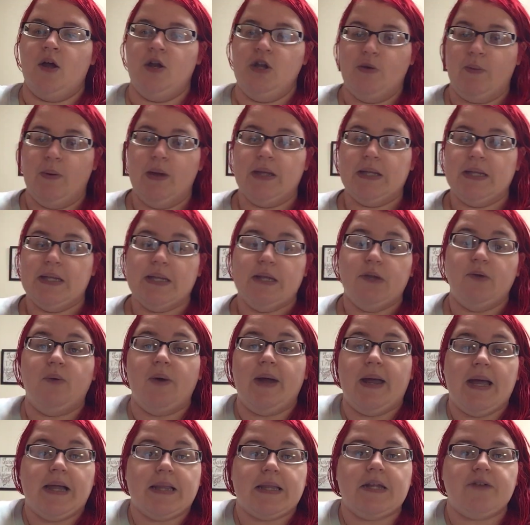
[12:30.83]
New England, New
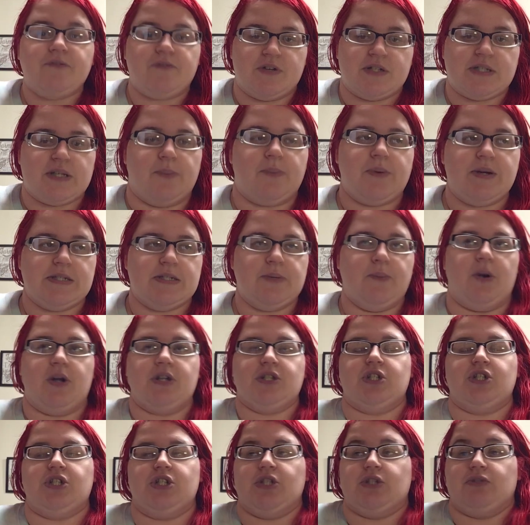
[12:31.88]
England, for some reason,
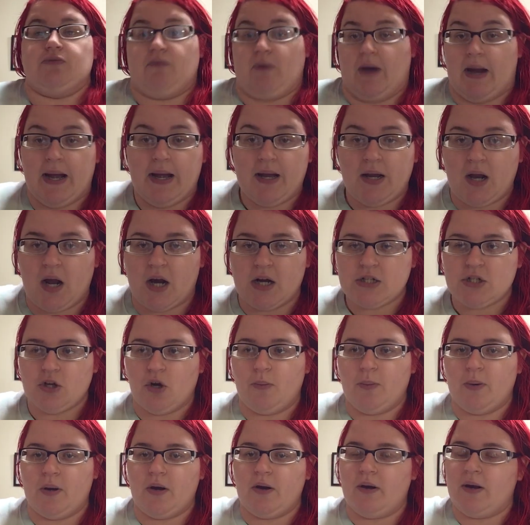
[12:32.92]
wants to just rain in
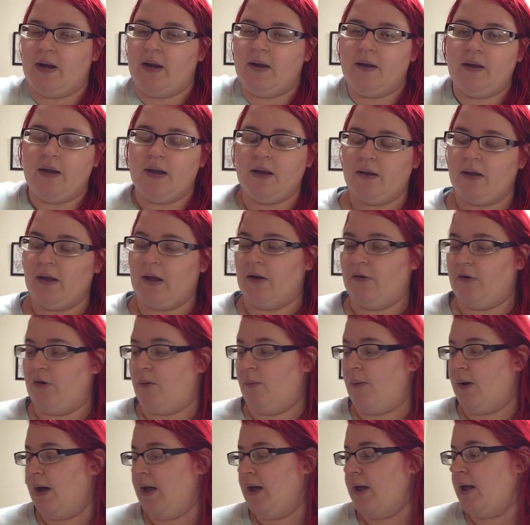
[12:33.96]
October. I don't know
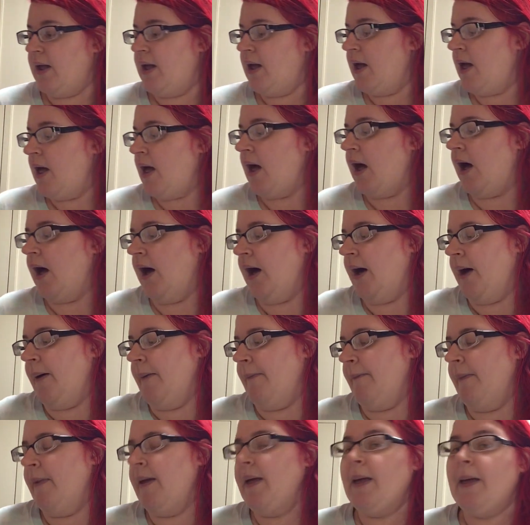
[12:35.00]
why.
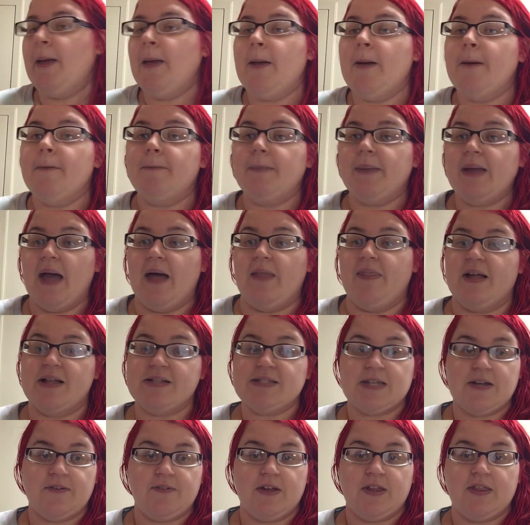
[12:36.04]
Um, yeah,
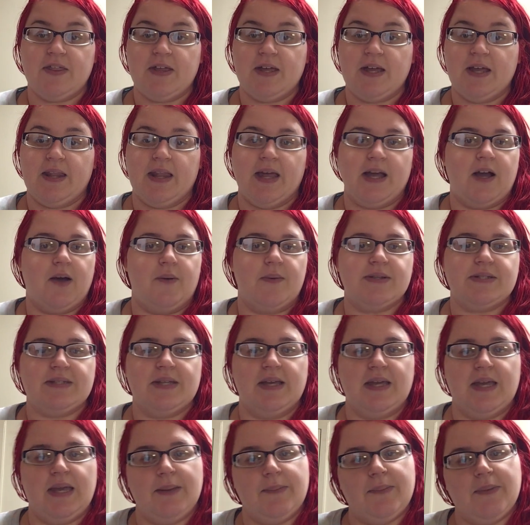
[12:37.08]
that's everything. Like I always
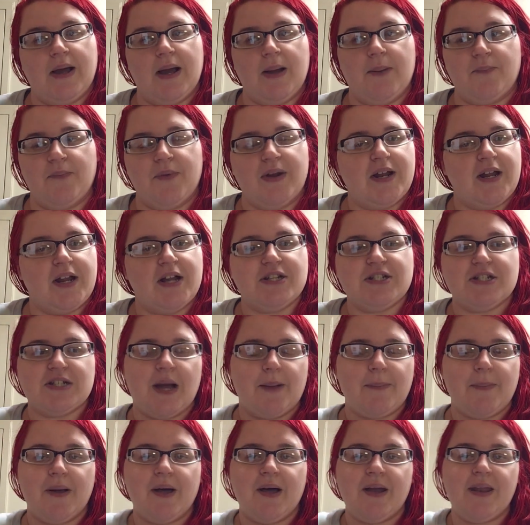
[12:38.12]
say, keep calm, read on,
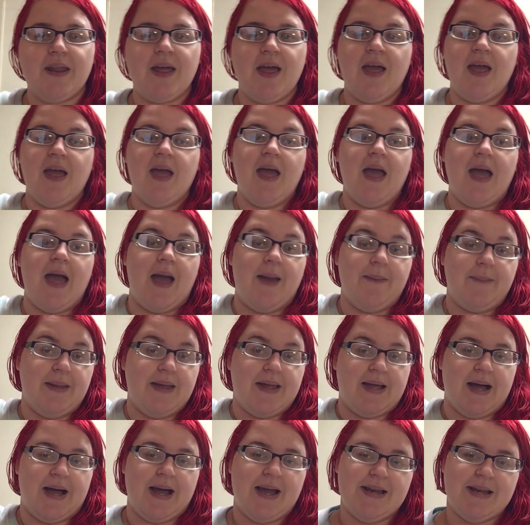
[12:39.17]
shop on, and be
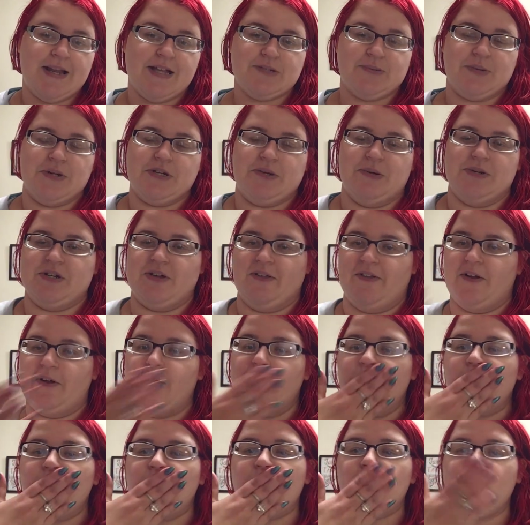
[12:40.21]
kind and speak to each other.
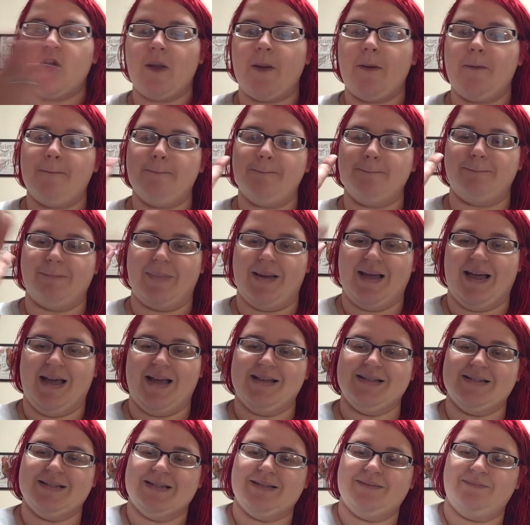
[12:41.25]
Bye,
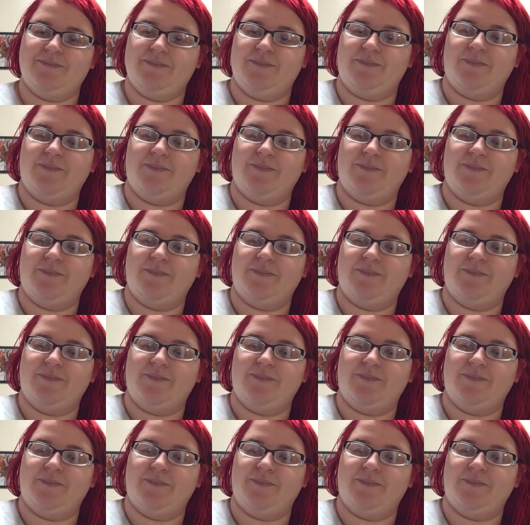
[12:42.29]
guys.